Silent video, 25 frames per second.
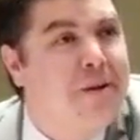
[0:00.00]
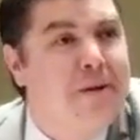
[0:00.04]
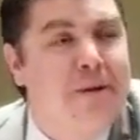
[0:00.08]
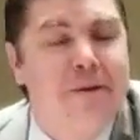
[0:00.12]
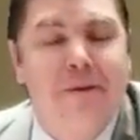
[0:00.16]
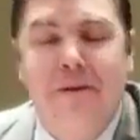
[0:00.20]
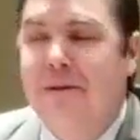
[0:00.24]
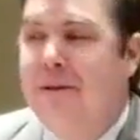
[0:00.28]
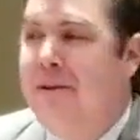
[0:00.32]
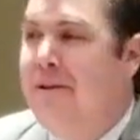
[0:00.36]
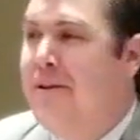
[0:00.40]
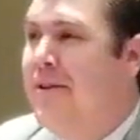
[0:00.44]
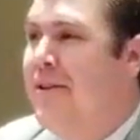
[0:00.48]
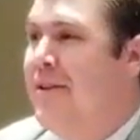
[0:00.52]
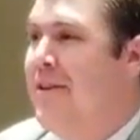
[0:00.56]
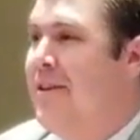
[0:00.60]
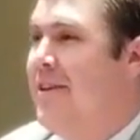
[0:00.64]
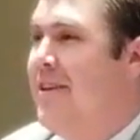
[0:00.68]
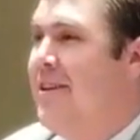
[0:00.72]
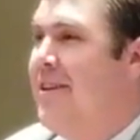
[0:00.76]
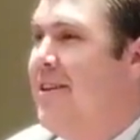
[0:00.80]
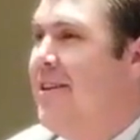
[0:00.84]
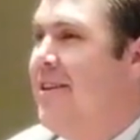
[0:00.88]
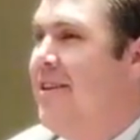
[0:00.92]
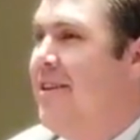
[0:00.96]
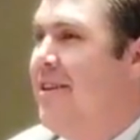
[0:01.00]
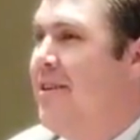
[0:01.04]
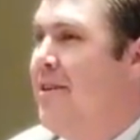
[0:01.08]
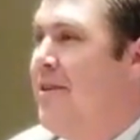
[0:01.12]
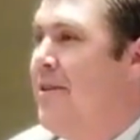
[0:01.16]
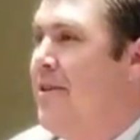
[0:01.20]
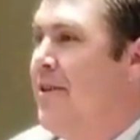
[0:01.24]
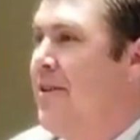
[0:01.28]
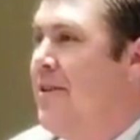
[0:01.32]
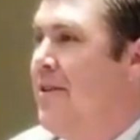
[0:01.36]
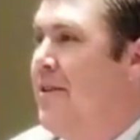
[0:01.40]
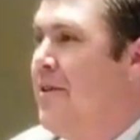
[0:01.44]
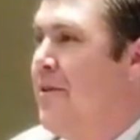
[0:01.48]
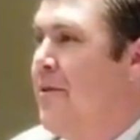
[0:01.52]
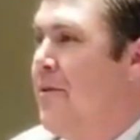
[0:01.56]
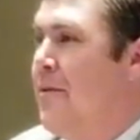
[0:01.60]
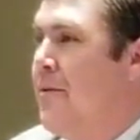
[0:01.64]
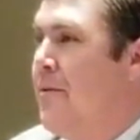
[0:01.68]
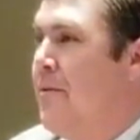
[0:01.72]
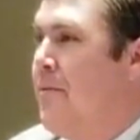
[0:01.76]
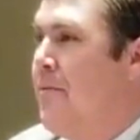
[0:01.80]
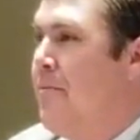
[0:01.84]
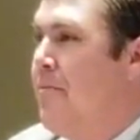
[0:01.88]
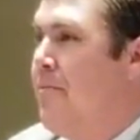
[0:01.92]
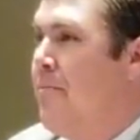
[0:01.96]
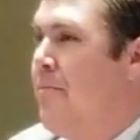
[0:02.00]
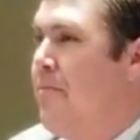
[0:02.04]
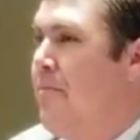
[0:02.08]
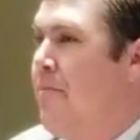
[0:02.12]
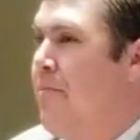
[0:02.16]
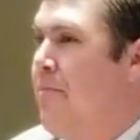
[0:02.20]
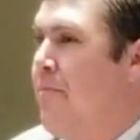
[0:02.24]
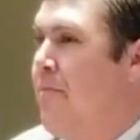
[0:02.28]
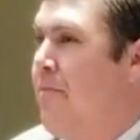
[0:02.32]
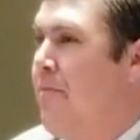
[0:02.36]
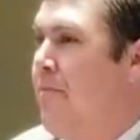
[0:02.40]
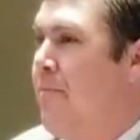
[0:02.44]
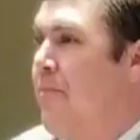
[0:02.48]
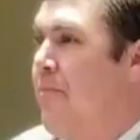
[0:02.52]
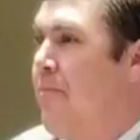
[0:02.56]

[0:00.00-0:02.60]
[no speech]